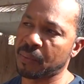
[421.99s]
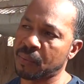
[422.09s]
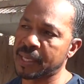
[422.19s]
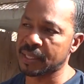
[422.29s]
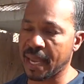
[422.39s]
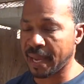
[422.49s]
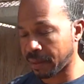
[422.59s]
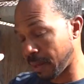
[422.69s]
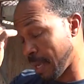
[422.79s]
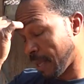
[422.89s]
What is
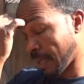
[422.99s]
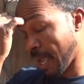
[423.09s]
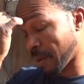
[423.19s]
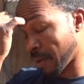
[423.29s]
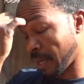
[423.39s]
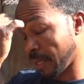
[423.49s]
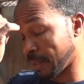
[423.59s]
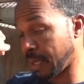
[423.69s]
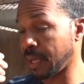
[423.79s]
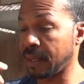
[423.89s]
canker? Canker
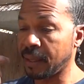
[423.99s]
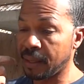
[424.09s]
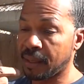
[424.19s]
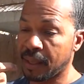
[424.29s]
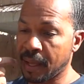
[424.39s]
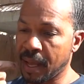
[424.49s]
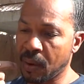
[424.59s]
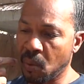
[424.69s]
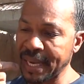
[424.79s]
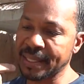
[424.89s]
is a
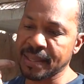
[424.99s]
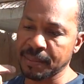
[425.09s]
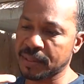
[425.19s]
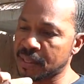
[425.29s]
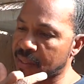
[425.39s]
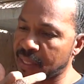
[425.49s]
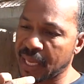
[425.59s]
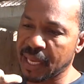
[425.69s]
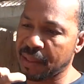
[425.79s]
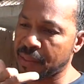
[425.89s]
white substance that they
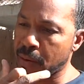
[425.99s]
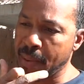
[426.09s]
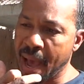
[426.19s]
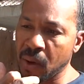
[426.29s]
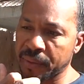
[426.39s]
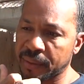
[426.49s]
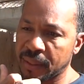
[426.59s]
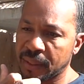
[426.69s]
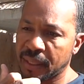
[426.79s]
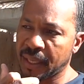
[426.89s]
get in their mouth,
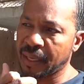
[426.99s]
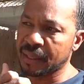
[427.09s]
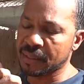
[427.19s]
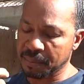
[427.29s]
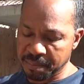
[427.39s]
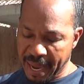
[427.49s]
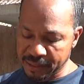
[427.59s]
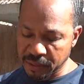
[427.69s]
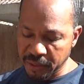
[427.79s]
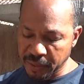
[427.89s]
and it's a
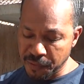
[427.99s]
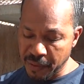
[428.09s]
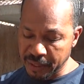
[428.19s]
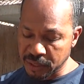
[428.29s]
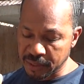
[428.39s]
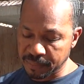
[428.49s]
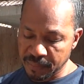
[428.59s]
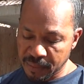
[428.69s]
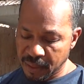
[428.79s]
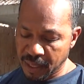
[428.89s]
bacterial infection,
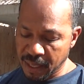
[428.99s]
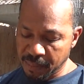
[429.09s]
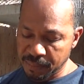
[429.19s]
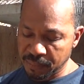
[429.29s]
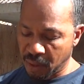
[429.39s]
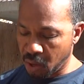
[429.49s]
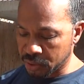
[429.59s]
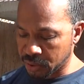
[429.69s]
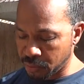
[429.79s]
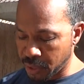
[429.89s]

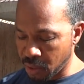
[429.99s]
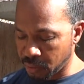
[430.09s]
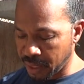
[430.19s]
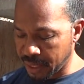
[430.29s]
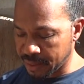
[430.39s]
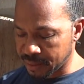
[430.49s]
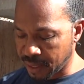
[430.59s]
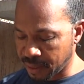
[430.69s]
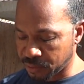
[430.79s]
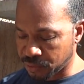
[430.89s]
also known as
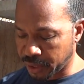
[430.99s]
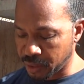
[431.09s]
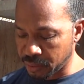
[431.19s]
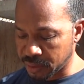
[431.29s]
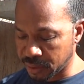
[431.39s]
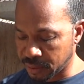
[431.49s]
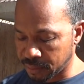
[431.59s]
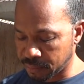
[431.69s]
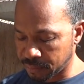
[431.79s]
trichinosis.